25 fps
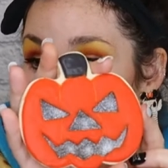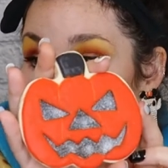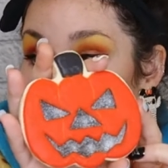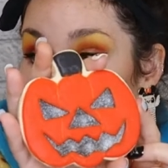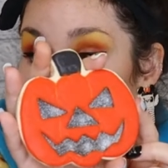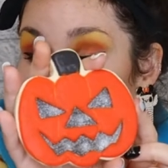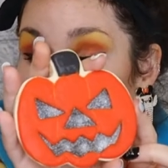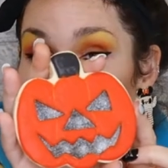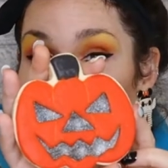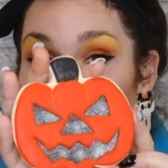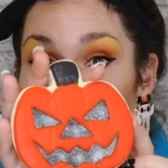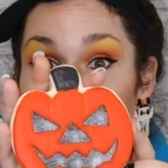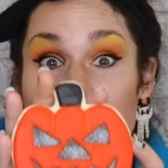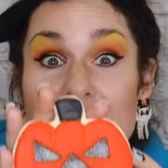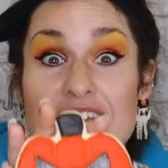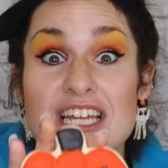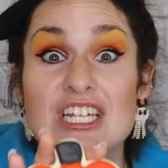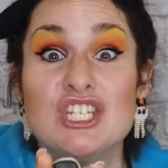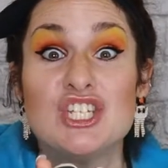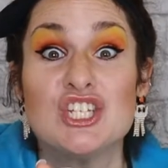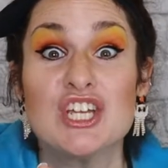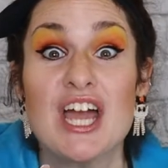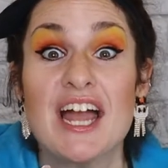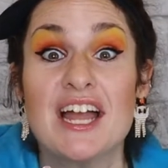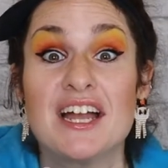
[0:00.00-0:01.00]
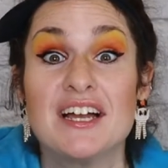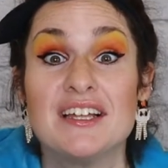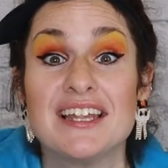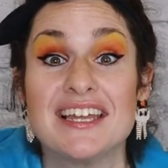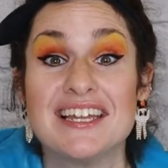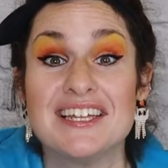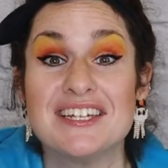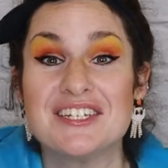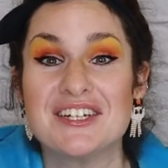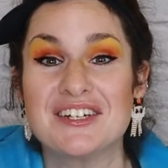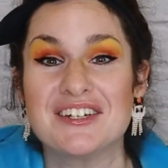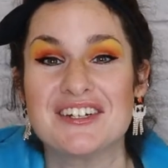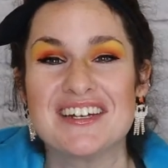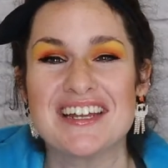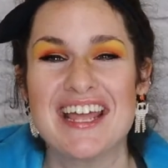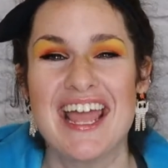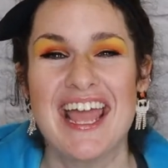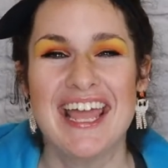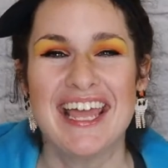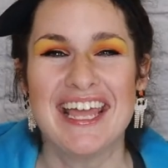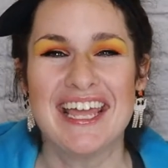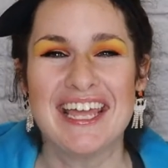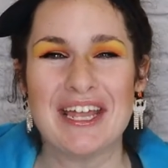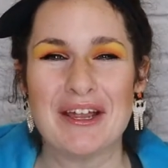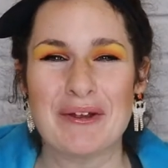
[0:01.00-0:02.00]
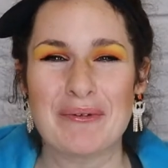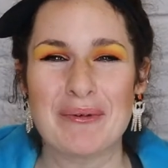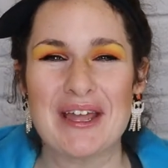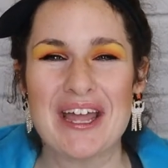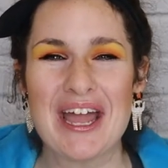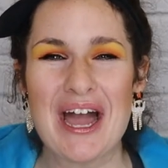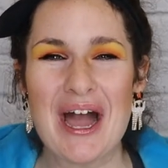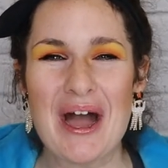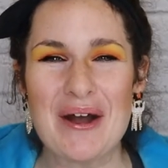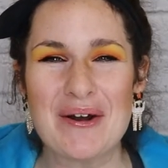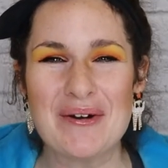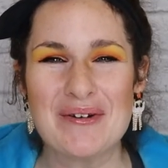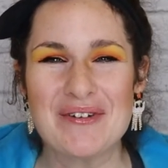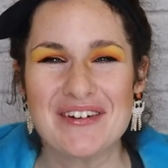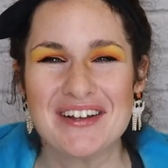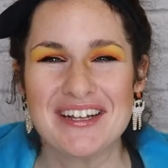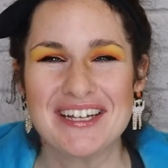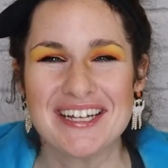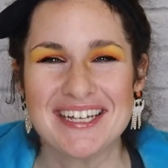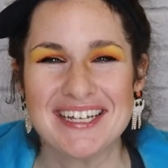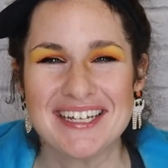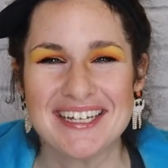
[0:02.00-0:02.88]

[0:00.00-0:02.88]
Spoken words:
sparkly jack-o'-lantern. Here we go.